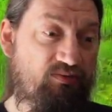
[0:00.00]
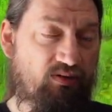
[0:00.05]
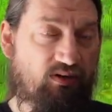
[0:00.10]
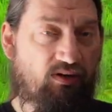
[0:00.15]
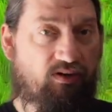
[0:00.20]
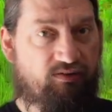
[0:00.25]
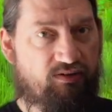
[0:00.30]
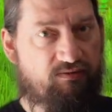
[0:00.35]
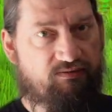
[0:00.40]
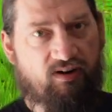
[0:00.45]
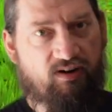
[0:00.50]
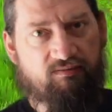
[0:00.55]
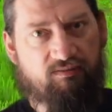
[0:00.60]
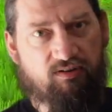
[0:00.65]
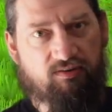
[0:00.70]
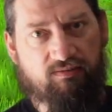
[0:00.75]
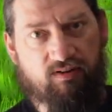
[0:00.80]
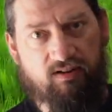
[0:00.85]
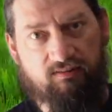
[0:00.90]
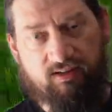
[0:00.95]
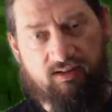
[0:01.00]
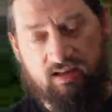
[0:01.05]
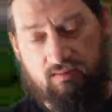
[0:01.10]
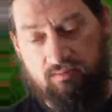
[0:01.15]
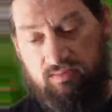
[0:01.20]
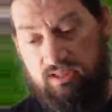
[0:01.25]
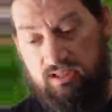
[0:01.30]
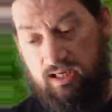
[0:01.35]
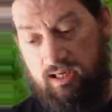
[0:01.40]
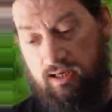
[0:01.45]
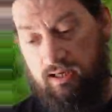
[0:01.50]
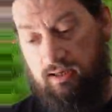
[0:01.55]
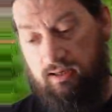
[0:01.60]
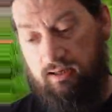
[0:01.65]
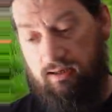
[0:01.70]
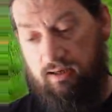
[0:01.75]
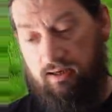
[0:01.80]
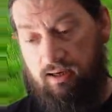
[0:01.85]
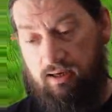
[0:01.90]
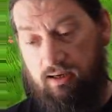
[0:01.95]
for a lot of the 505 games.
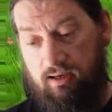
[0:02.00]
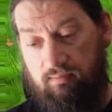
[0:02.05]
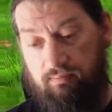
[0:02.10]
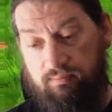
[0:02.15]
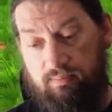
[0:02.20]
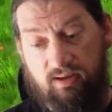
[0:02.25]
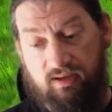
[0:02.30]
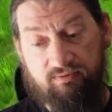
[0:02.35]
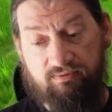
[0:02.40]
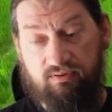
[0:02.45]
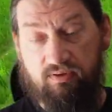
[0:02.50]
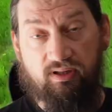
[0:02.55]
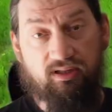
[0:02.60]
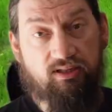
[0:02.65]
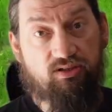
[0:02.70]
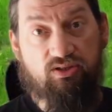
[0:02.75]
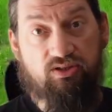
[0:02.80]
But if you